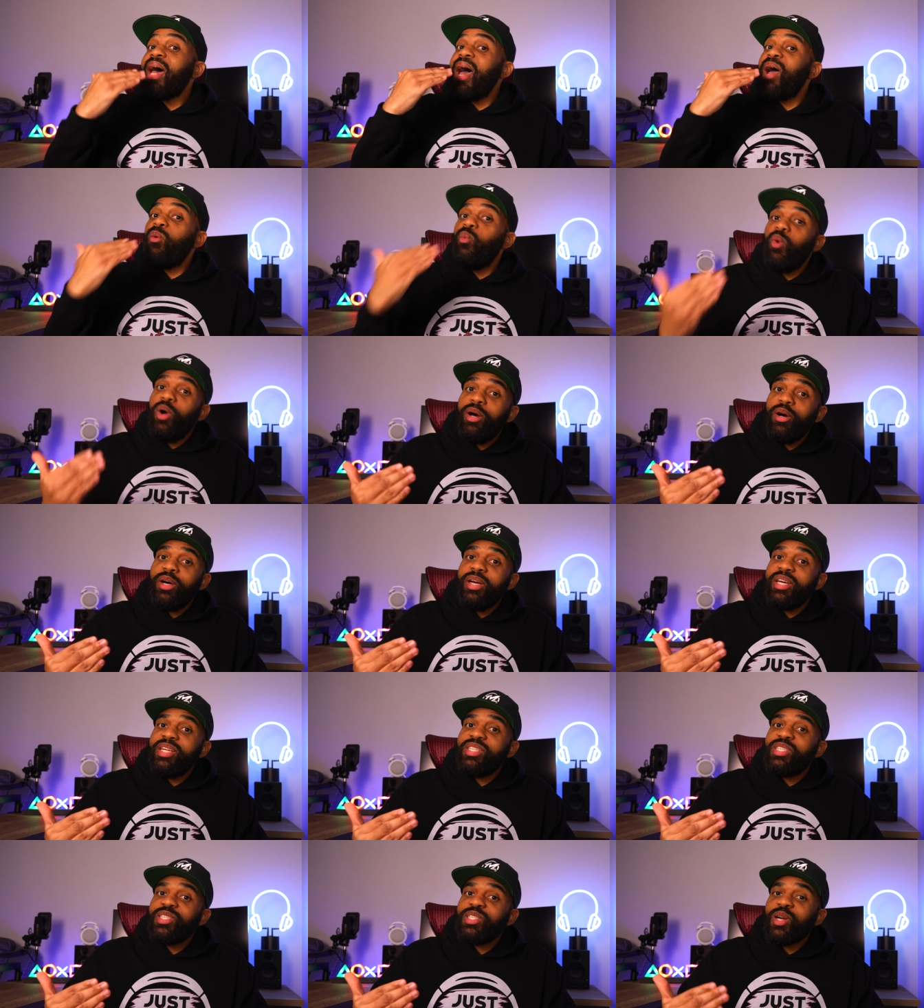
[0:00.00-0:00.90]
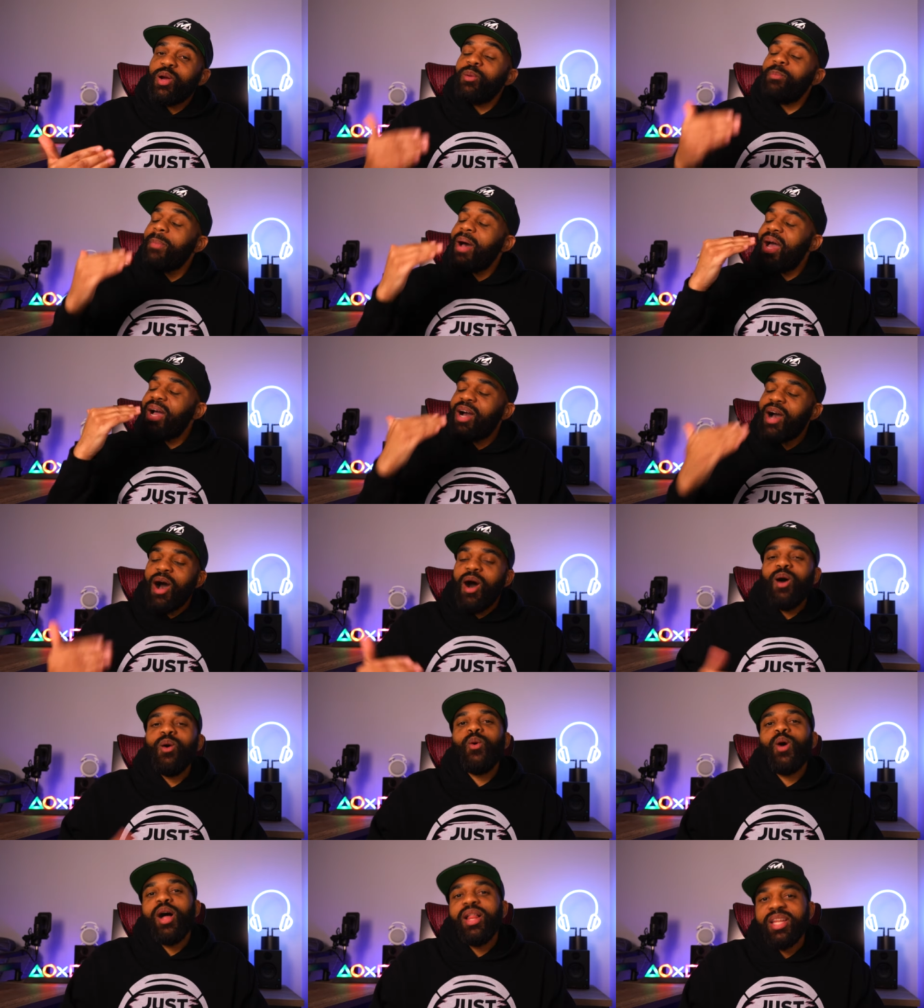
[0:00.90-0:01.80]
I will insert my
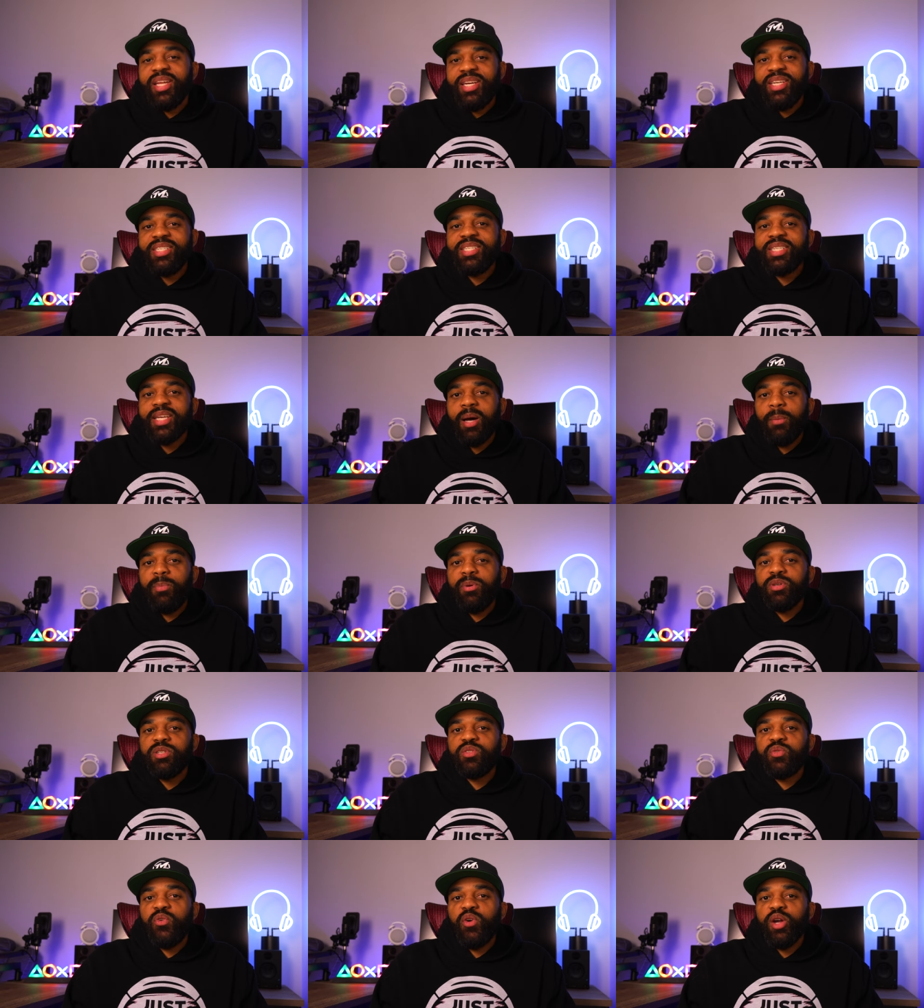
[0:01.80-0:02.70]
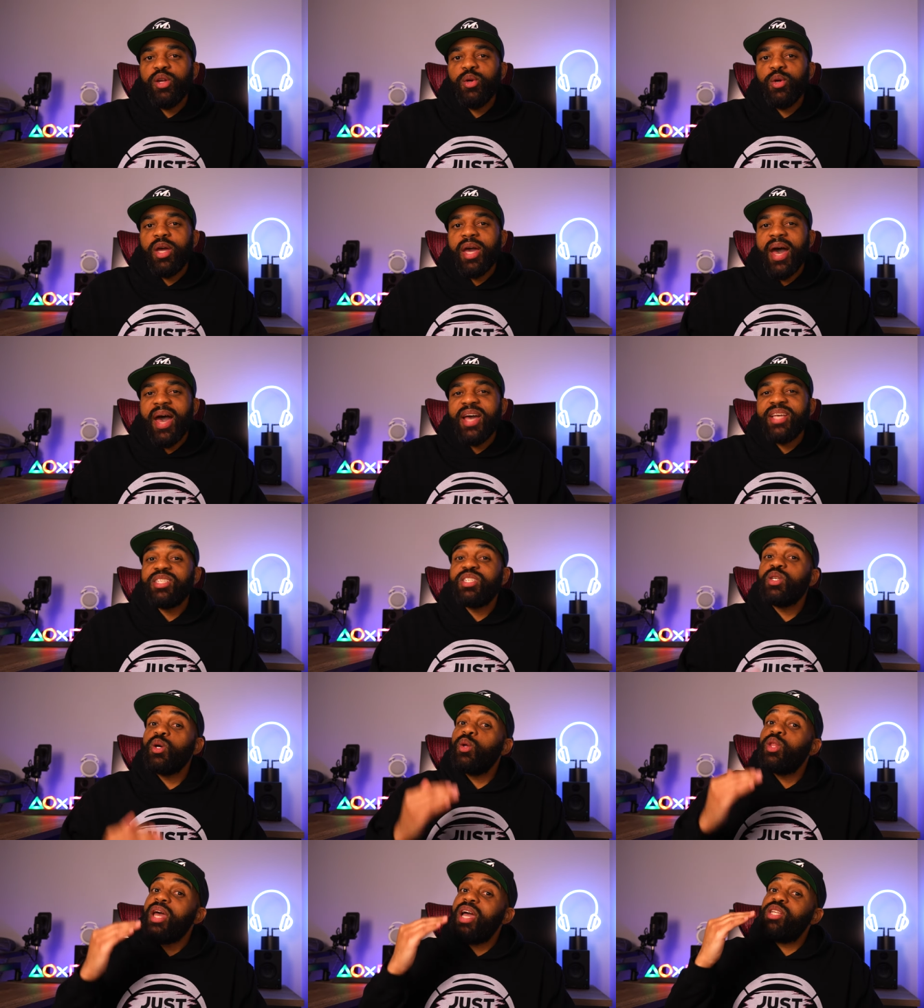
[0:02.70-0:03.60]
call quality samples for you guys
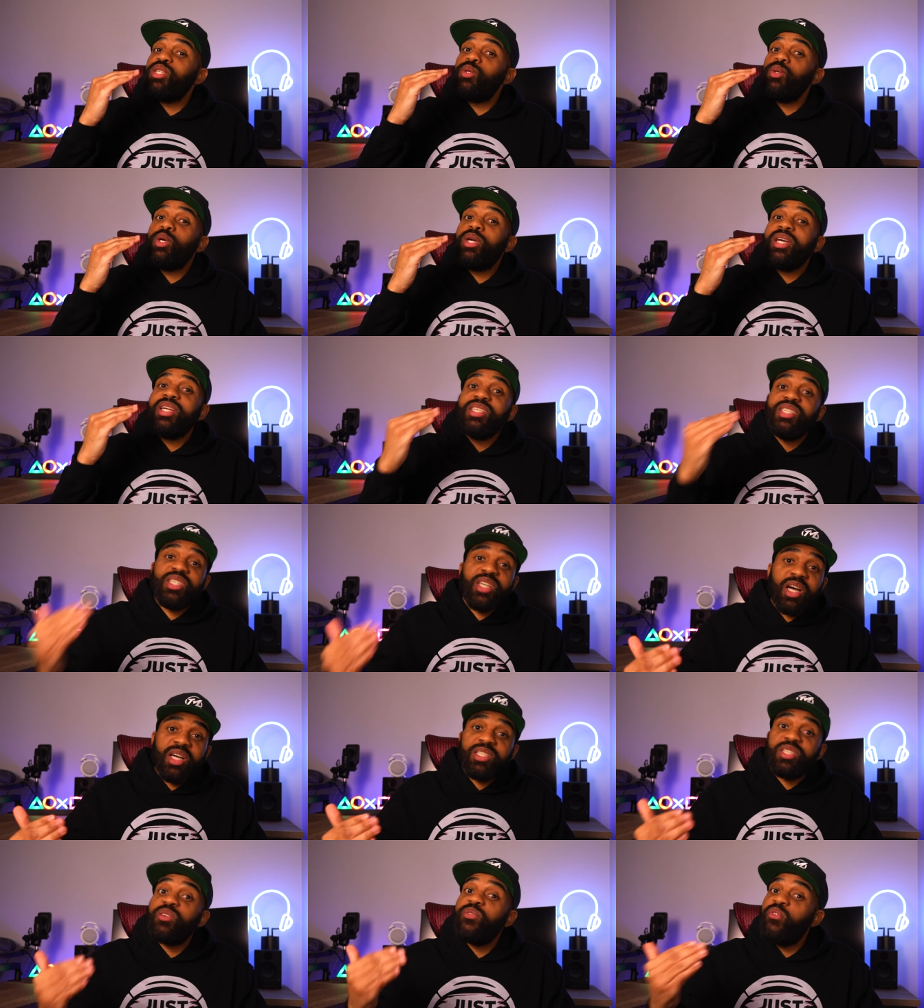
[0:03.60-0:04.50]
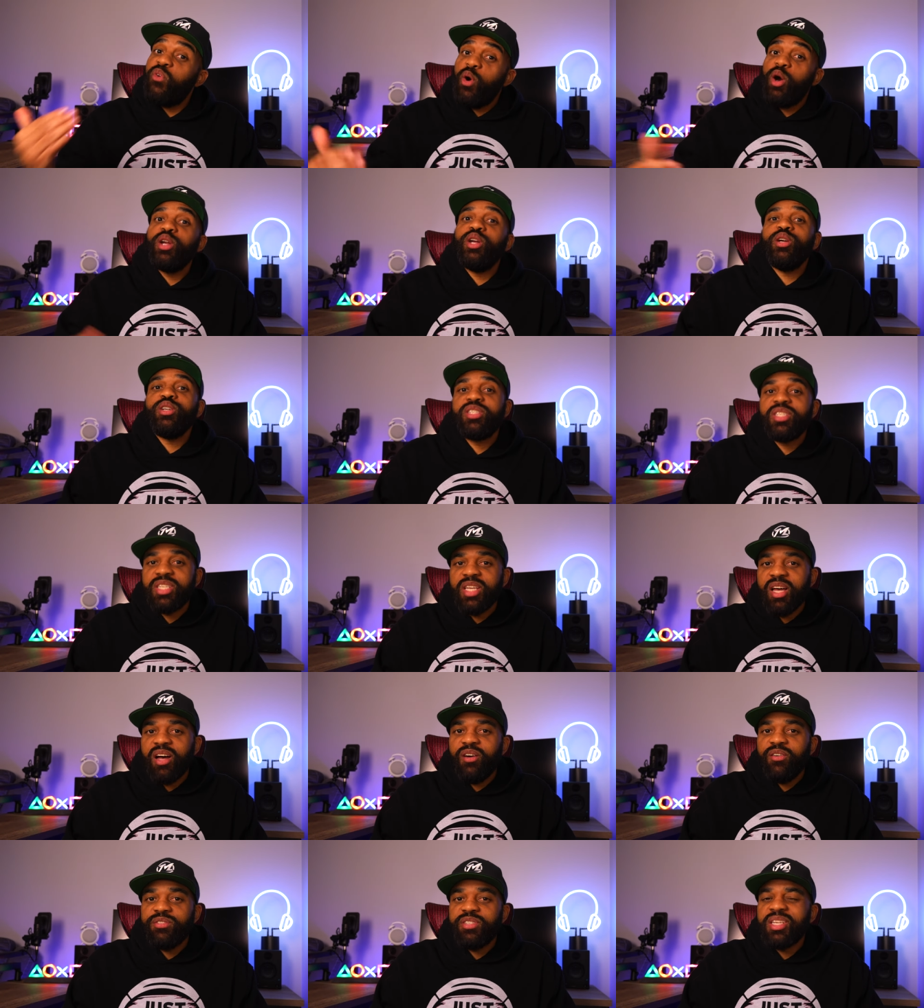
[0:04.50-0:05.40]
so that you can judge for
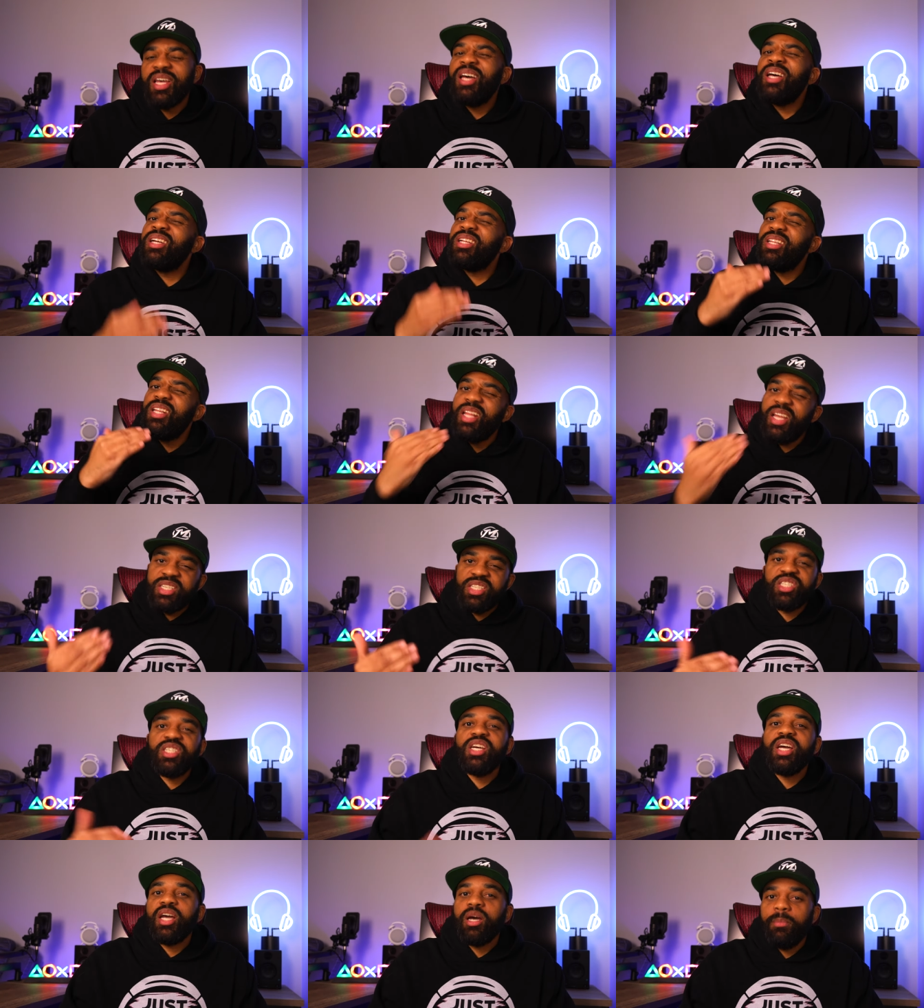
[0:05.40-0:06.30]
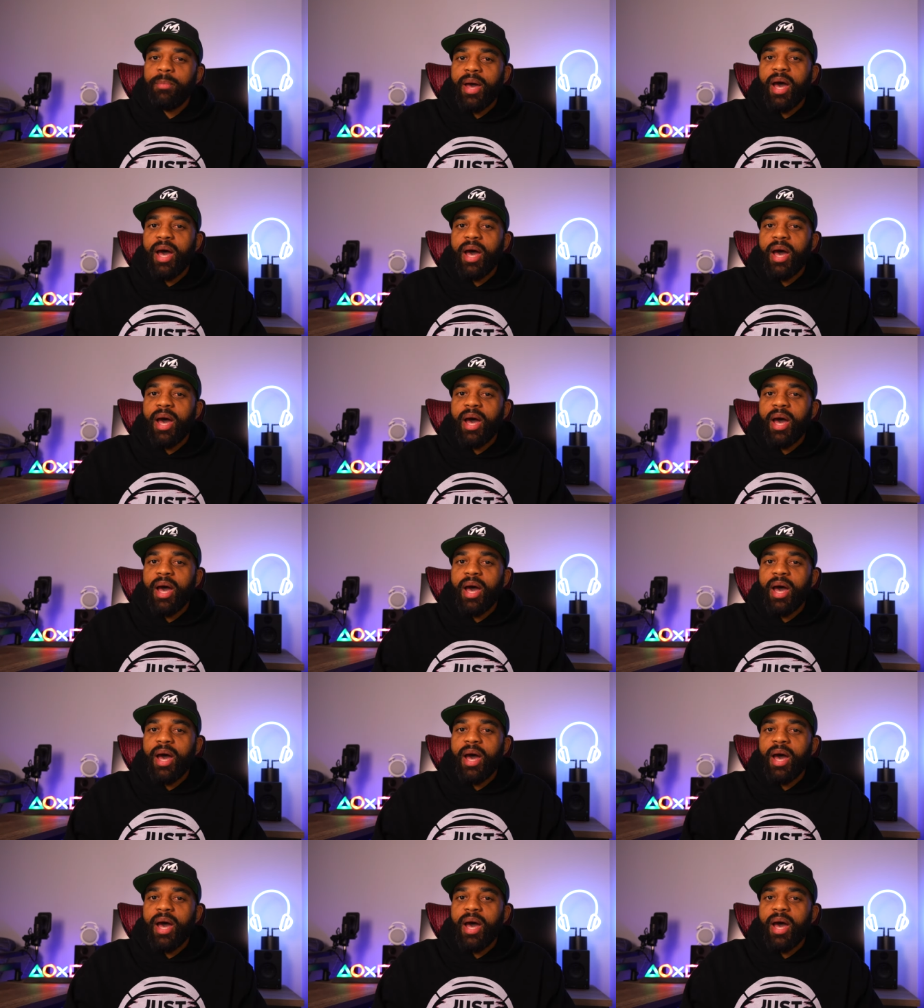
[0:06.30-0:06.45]
yourselves. Let's check them